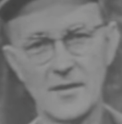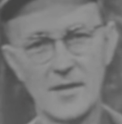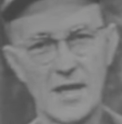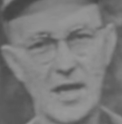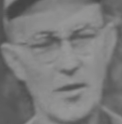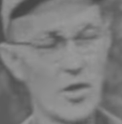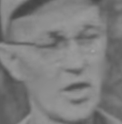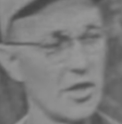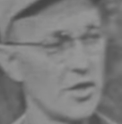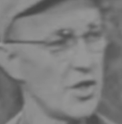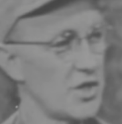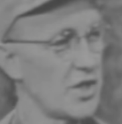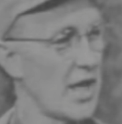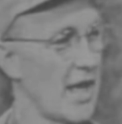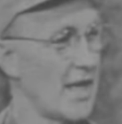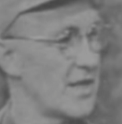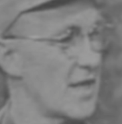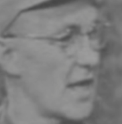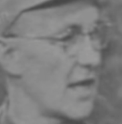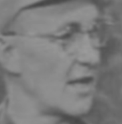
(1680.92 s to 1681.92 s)
I wanted to
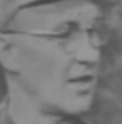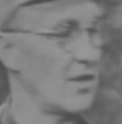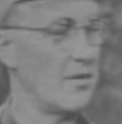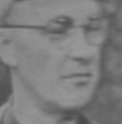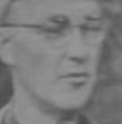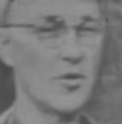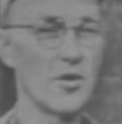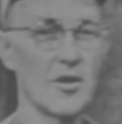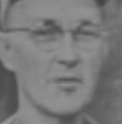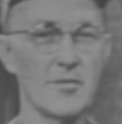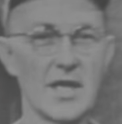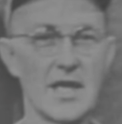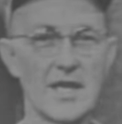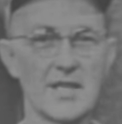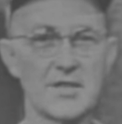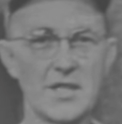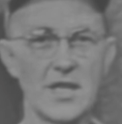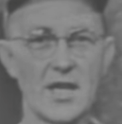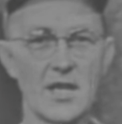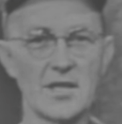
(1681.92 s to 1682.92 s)
shade that a little more, but
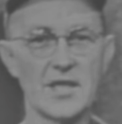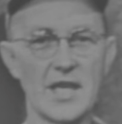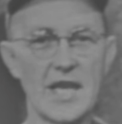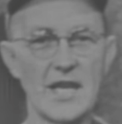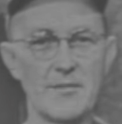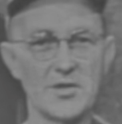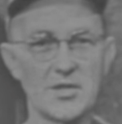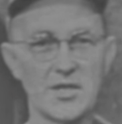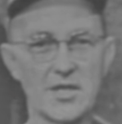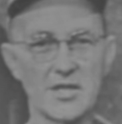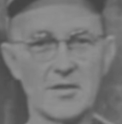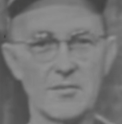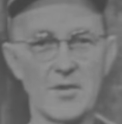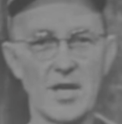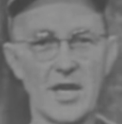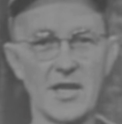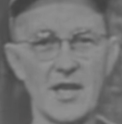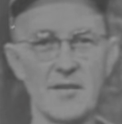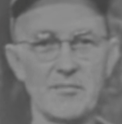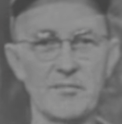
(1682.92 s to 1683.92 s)
I see our time is just
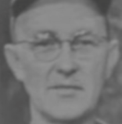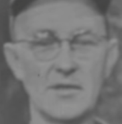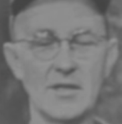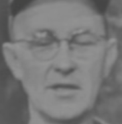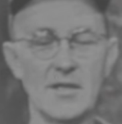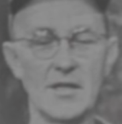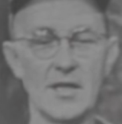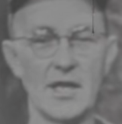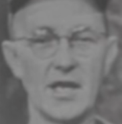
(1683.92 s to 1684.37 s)
about up,